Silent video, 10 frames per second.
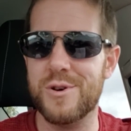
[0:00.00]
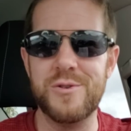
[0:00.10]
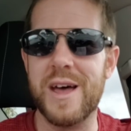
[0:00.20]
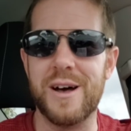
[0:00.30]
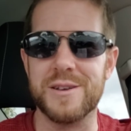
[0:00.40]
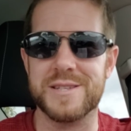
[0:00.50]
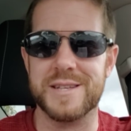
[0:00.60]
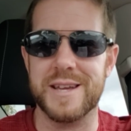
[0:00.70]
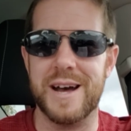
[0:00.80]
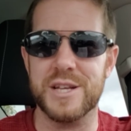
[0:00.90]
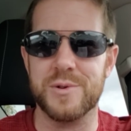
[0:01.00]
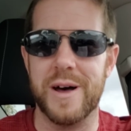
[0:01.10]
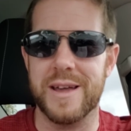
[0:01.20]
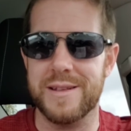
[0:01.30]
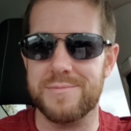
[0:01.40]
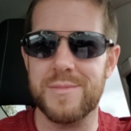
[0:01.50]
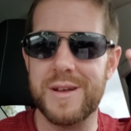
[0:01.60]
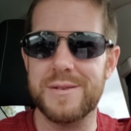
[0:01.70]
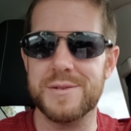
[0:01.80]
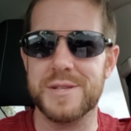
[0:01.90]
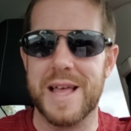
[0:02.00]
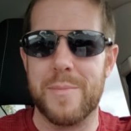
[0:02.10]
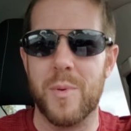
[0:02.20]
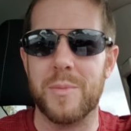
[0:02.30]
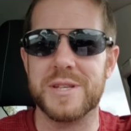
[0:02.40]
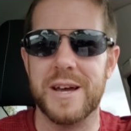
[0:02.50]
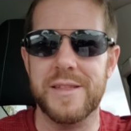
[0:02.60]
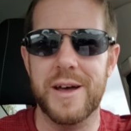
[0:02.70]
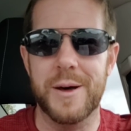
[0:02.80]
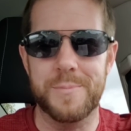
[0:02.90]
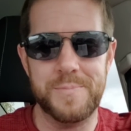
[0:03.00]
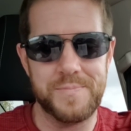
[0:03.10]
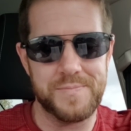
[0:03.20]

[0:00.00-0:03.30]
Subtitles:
Who the hell is this guy so I can slap him upside the head?